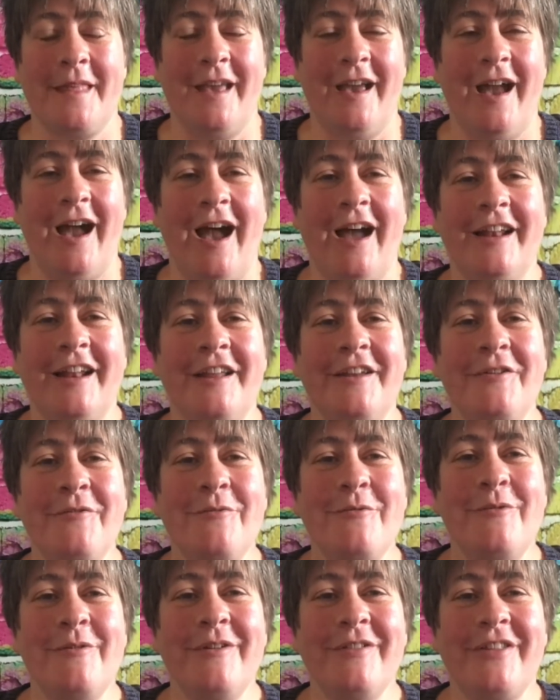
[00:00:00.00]
And I
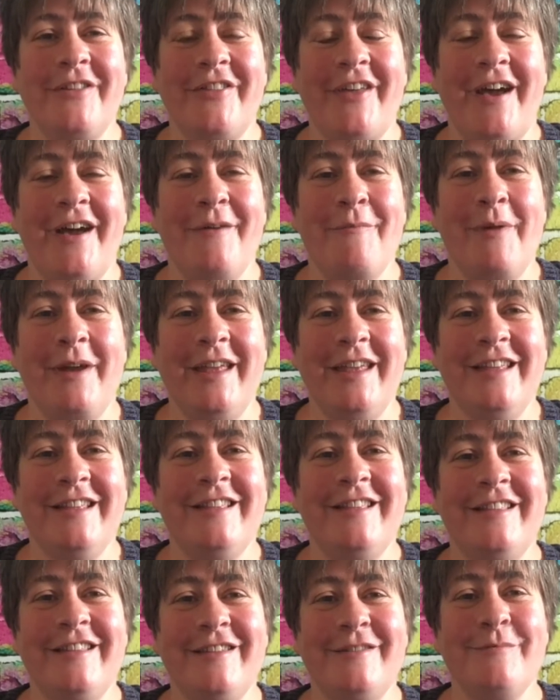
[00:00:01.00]
know that that might
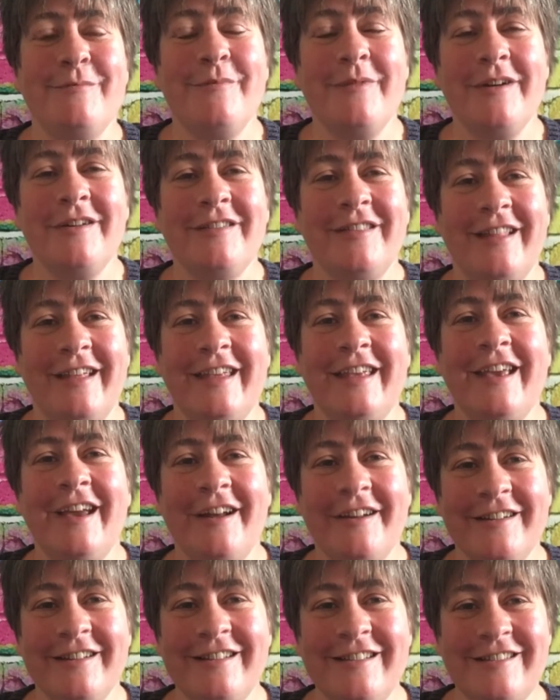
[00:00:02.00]
seem like a
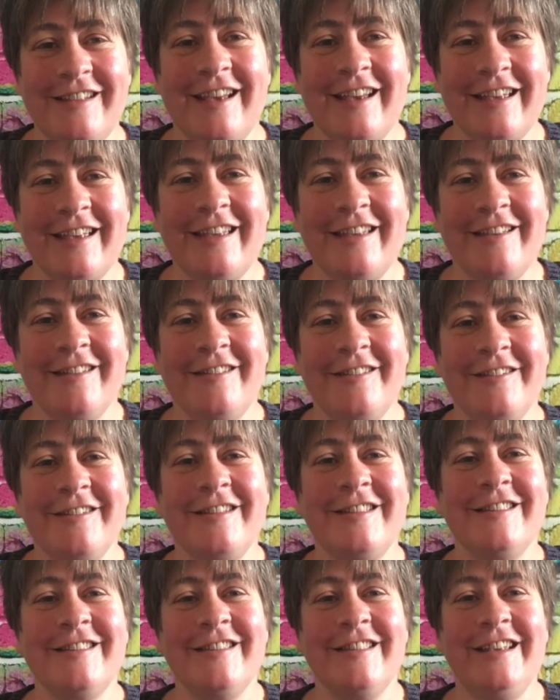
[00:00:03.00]

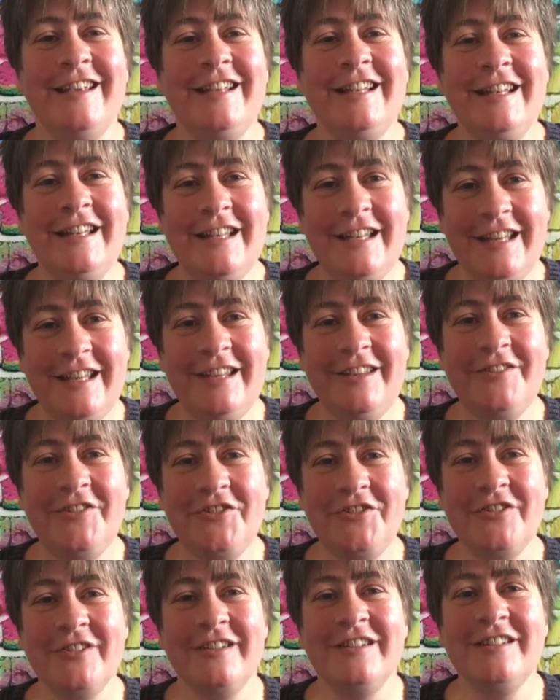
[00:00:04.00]
ridiculously
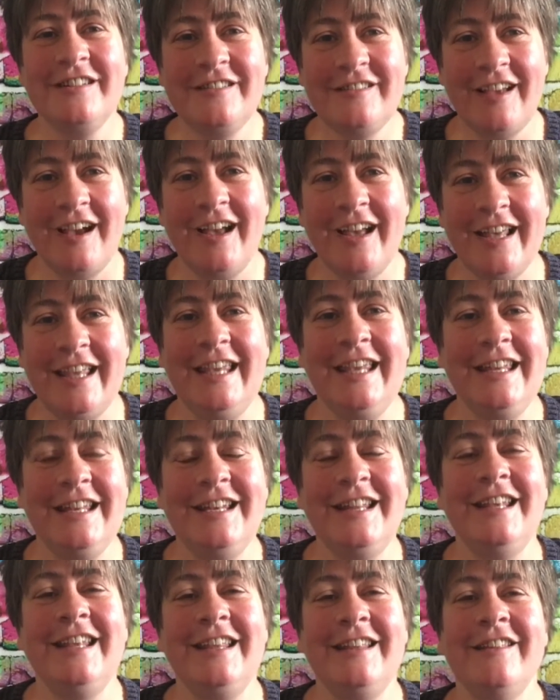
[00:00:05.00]
niche and
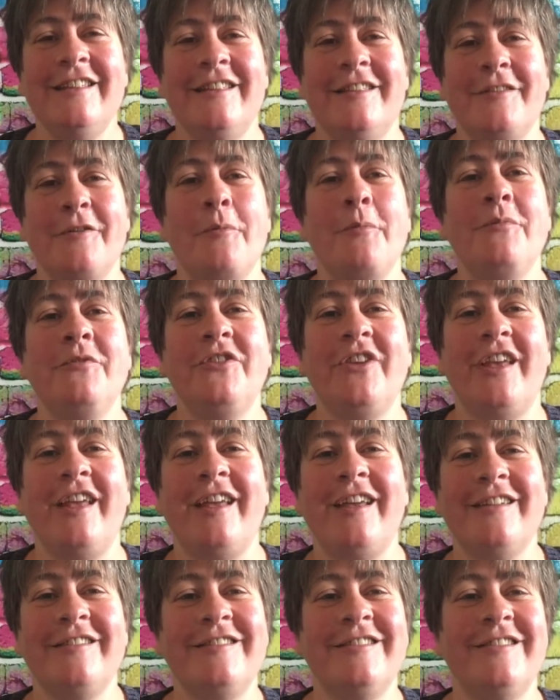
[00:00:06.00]
tiny
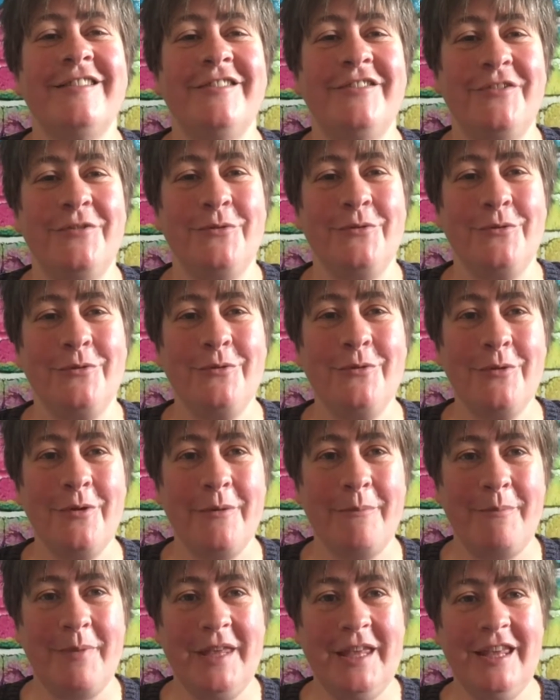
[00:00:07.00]
subject to
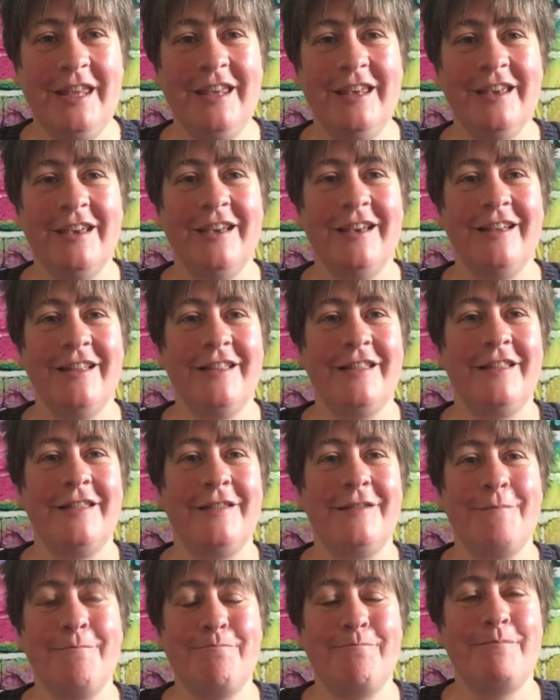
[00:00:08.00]
be
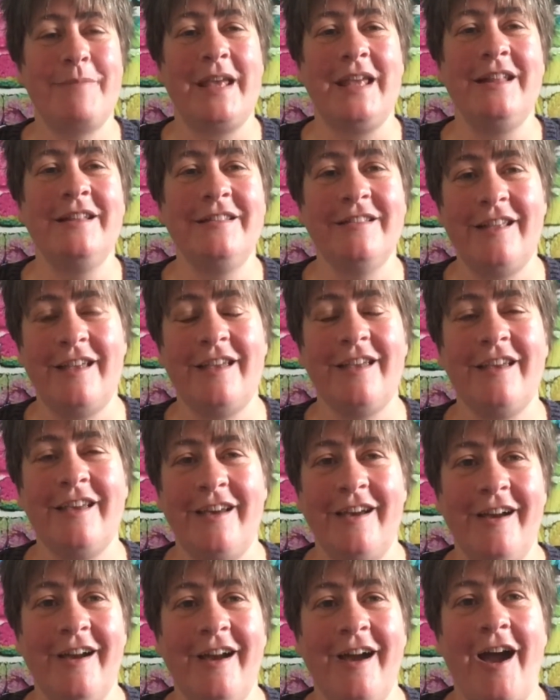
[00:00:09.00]
spending
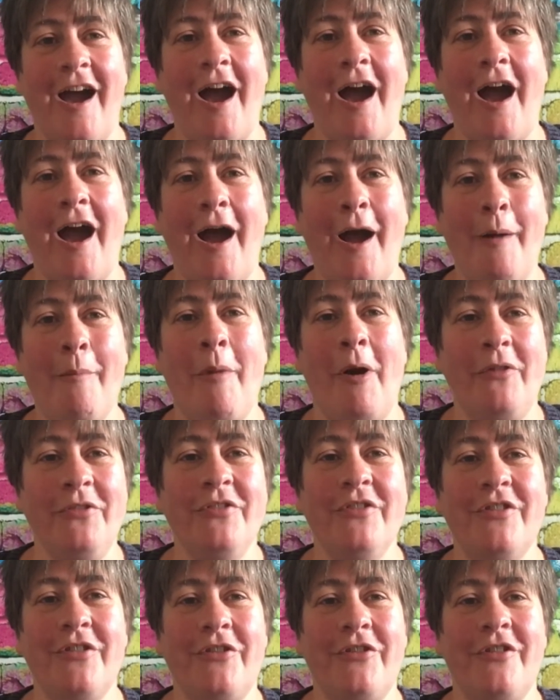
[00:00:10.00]
a
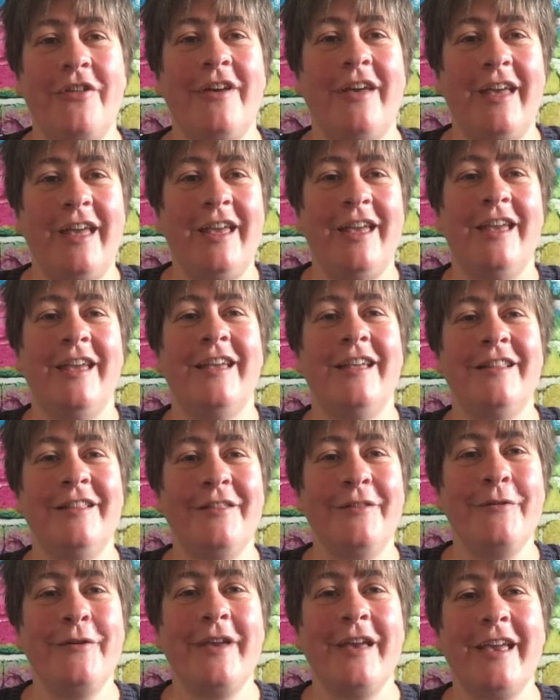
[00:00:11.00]
month
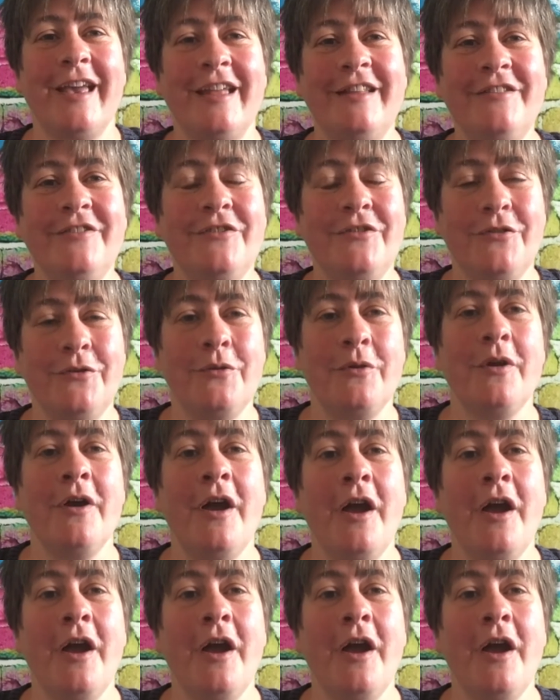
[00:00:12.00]
looking into,